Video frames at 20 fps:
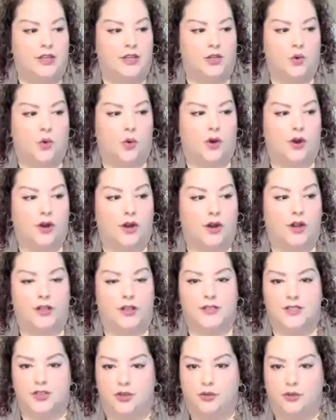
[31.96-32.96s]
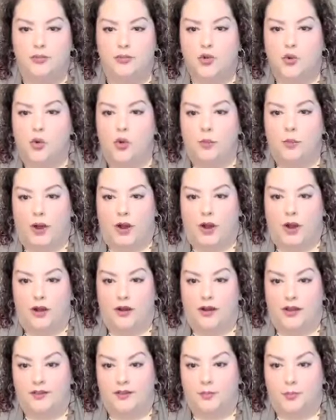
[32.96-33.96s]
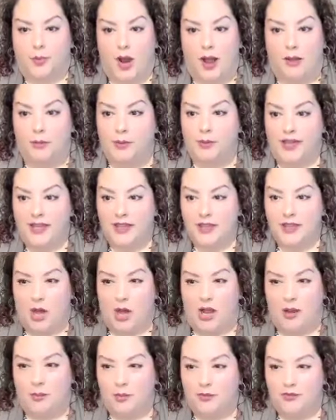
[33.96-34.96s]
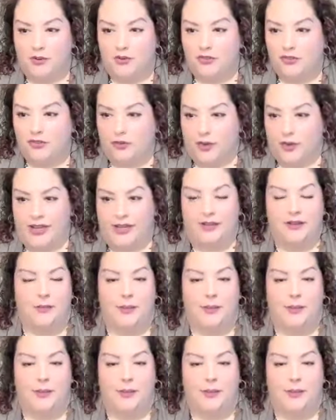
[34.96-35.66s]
Your Zoom toolbar is probably at the bottom of your screen,